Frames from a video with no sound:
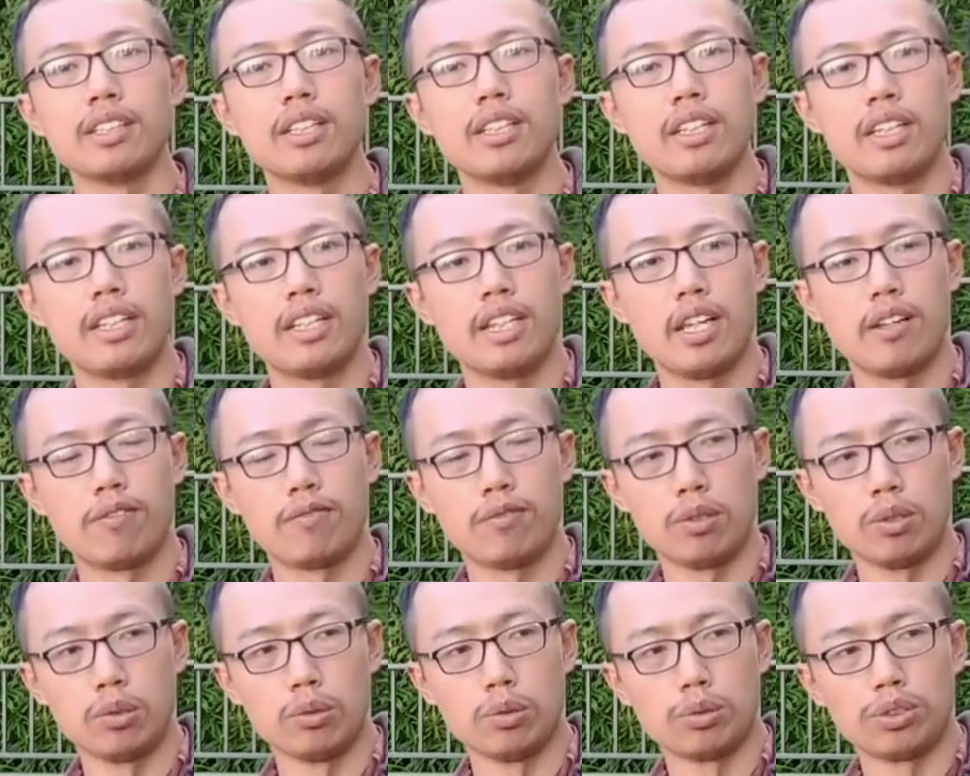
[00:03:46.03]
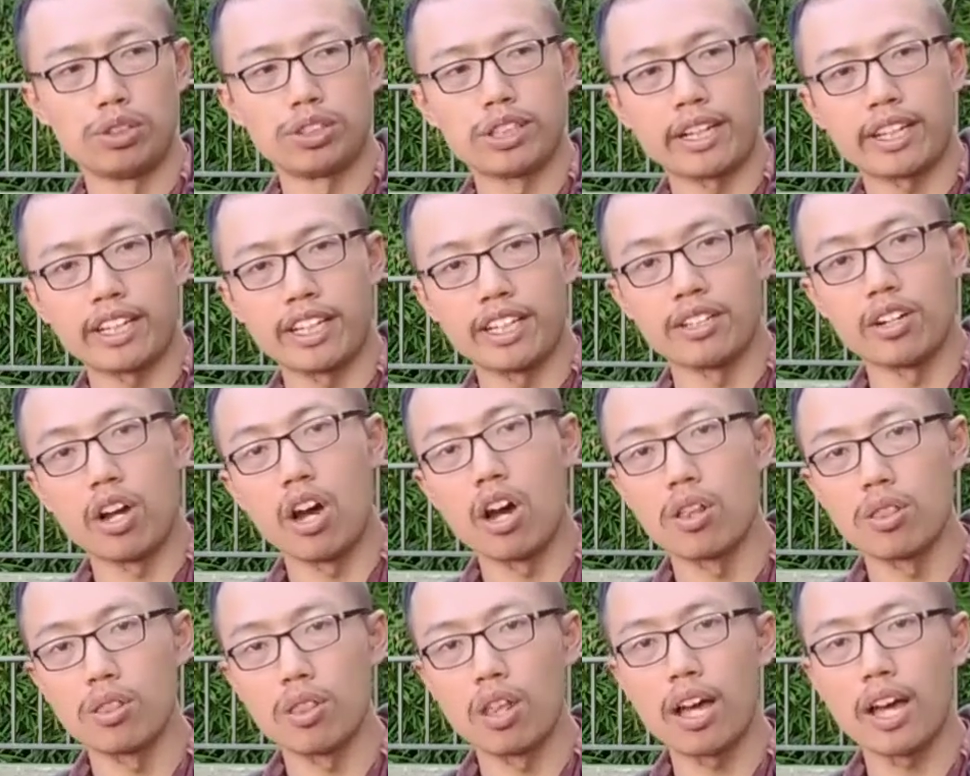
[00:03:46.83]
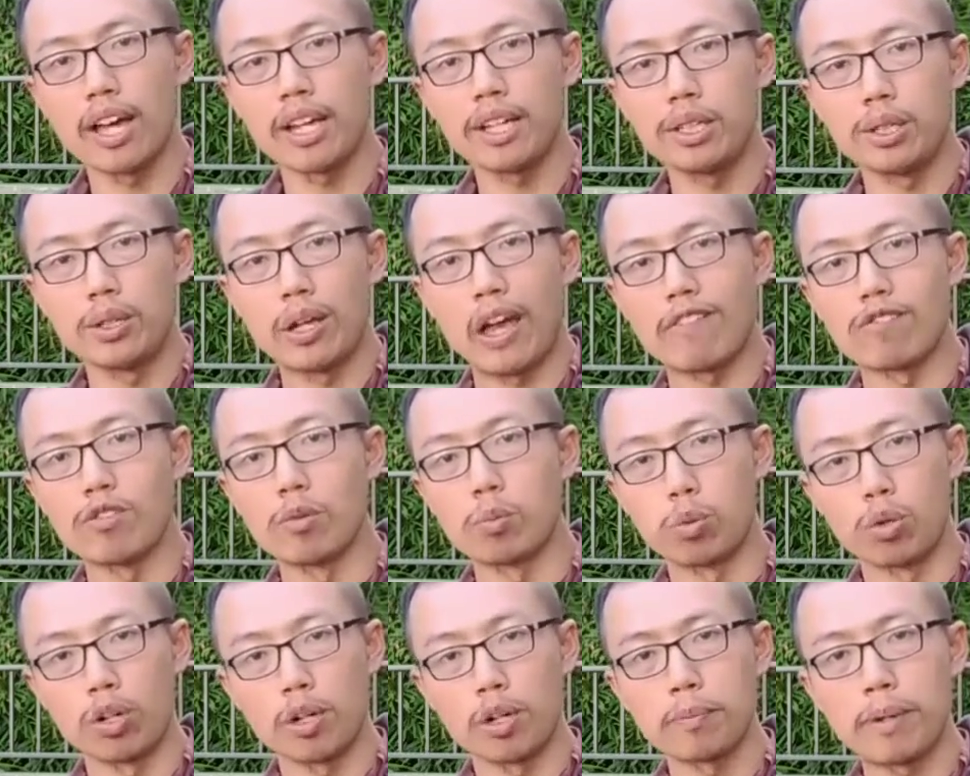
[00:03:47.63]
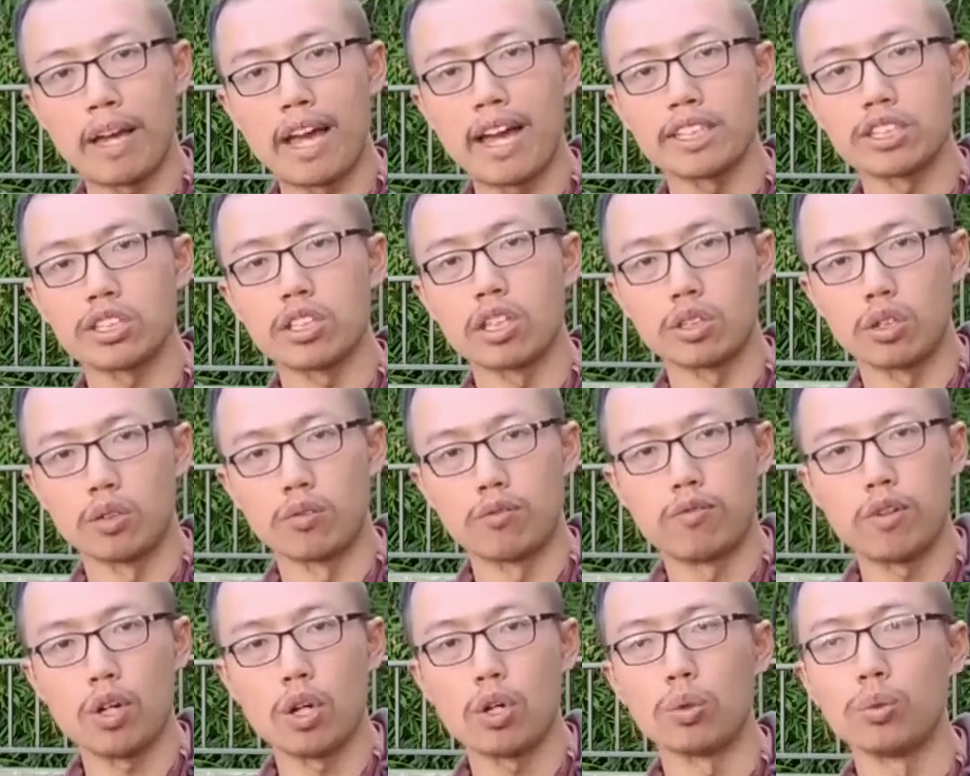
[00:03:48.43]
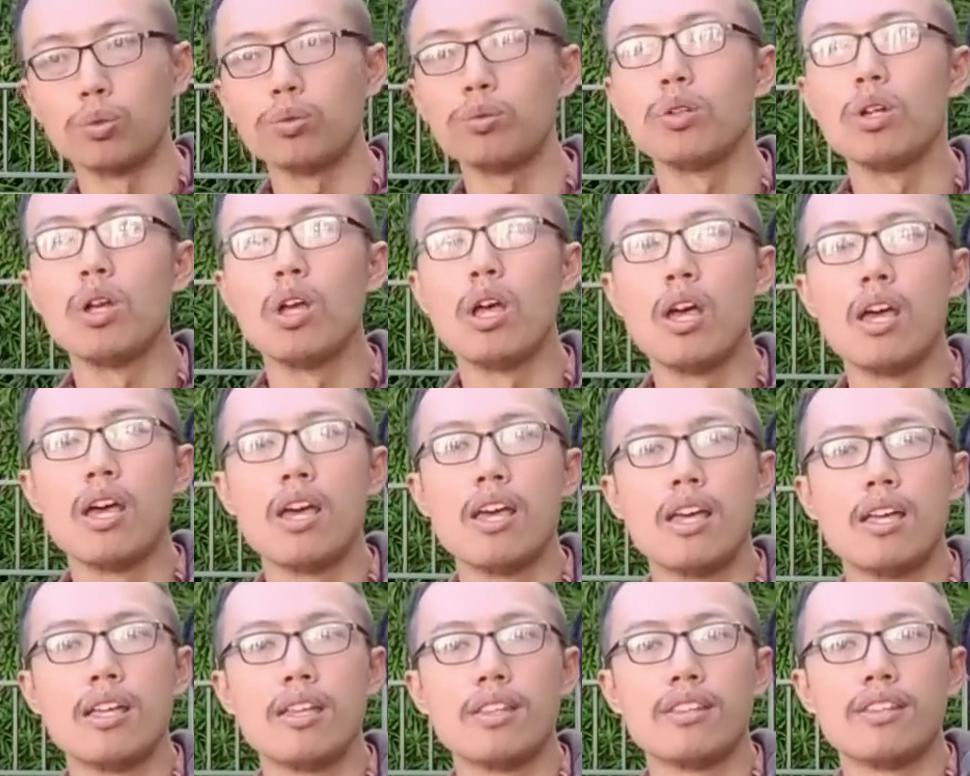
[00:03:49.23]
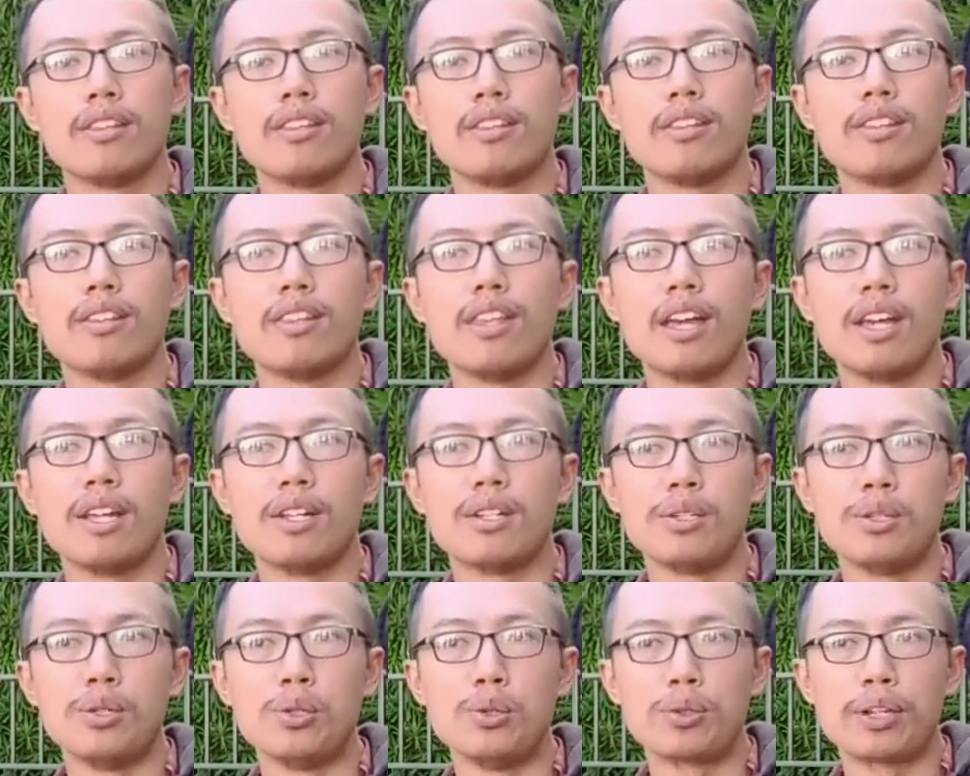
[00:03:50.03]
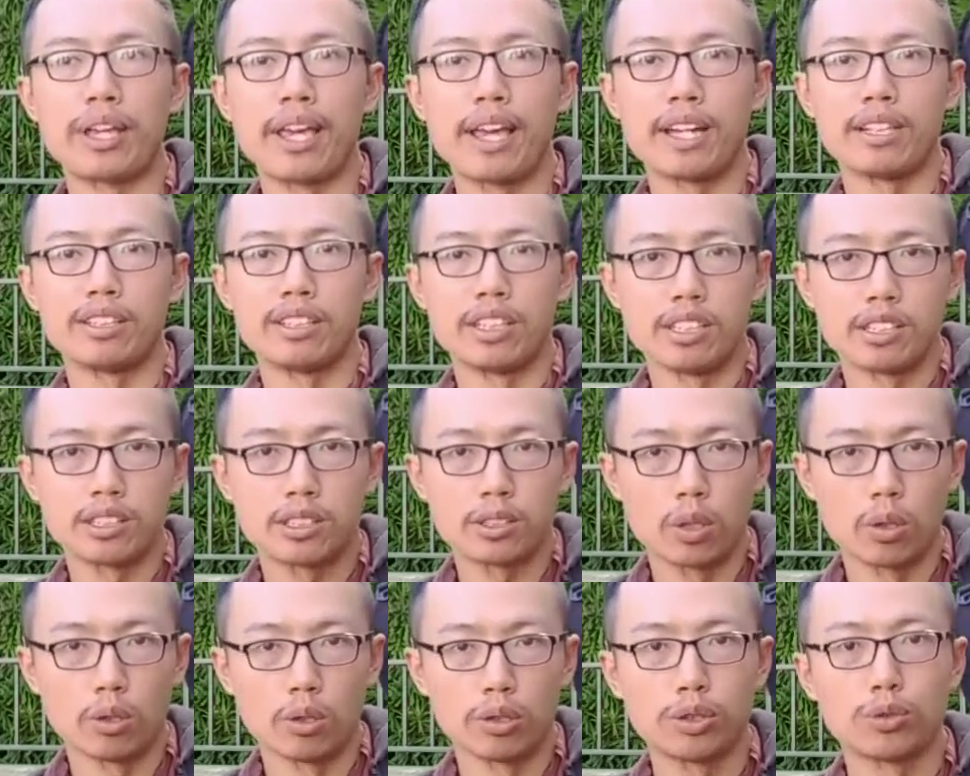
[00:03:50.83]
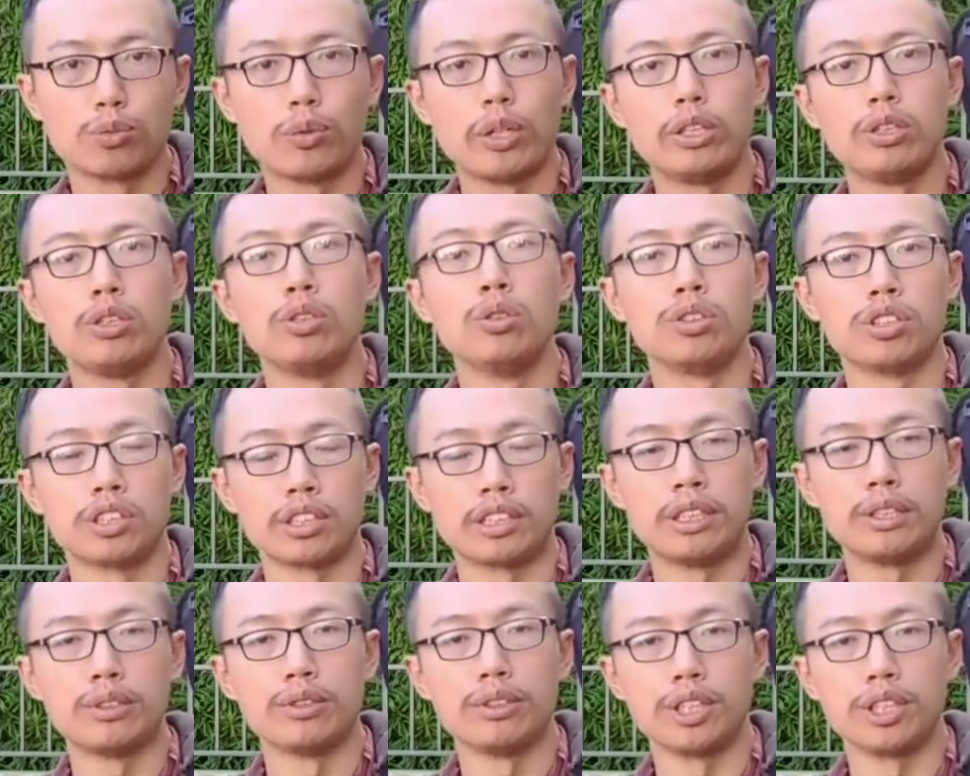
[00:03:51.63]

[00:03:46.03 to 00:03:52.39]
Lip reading: If you check in online, you have your boarding pass on your phone, then you can just go straight to security.